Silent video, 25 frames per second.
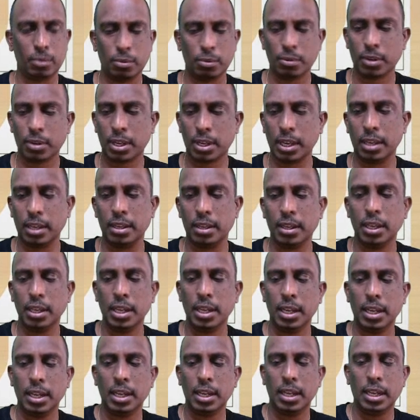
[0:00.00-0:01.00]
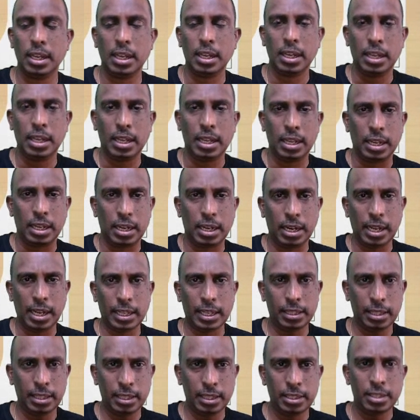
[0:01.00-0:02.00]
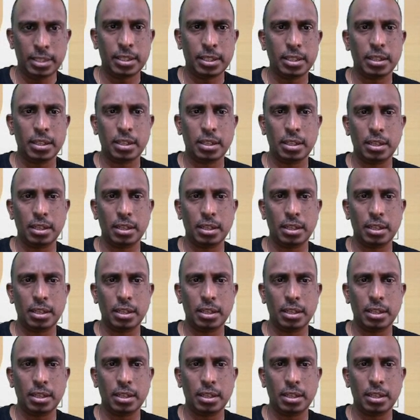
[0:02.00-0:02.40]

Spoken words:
Okay, like this,